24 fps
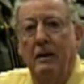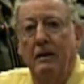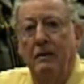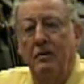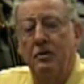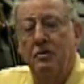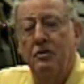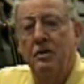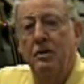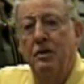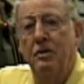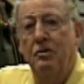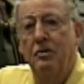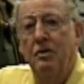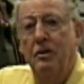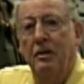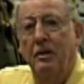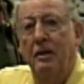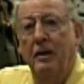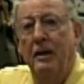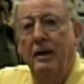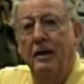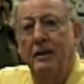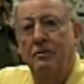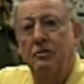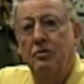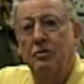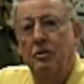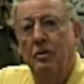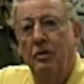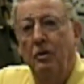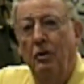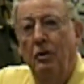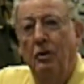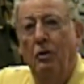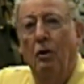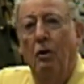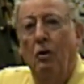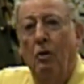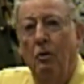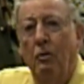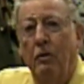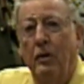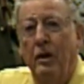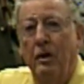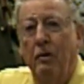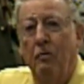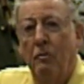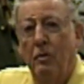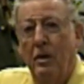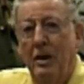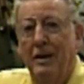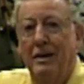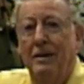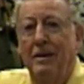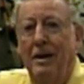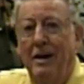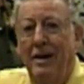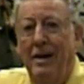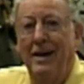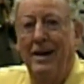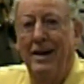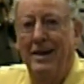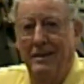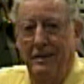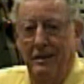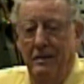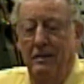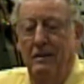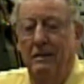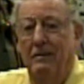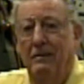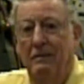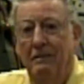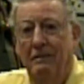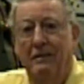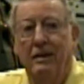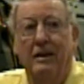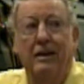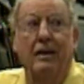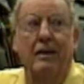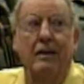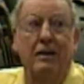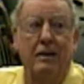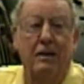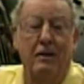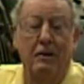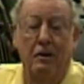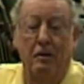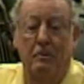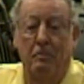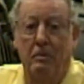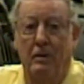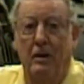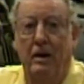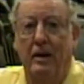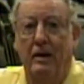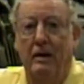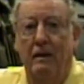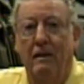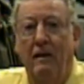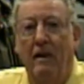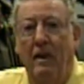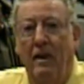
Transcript: This engine gets glowing red hot in the airplane.